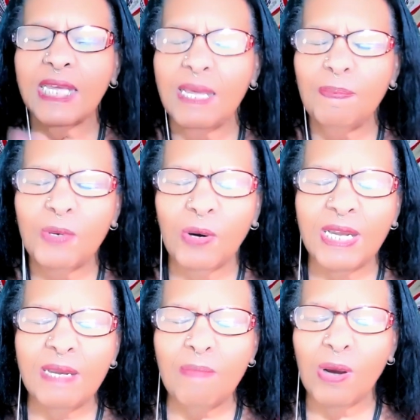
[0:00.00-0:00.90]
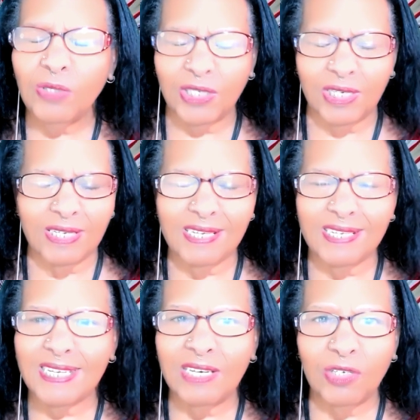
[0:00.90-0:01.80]
Keep your
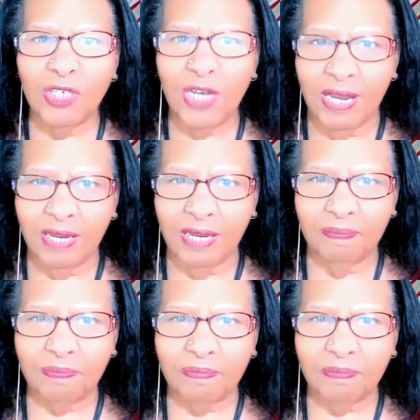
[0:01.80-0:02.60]
emotions in check.